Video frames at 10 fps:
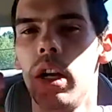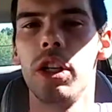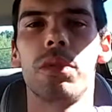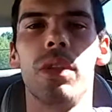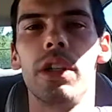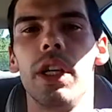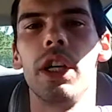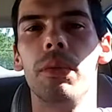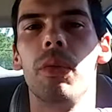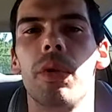I just want to
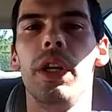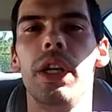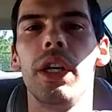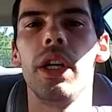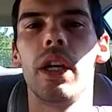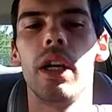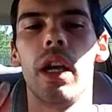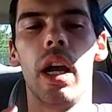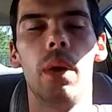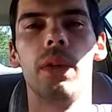say good morning.
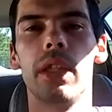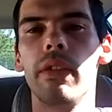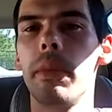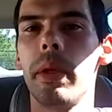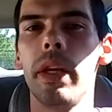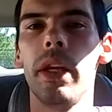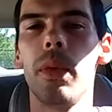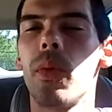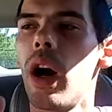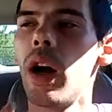How is everybody?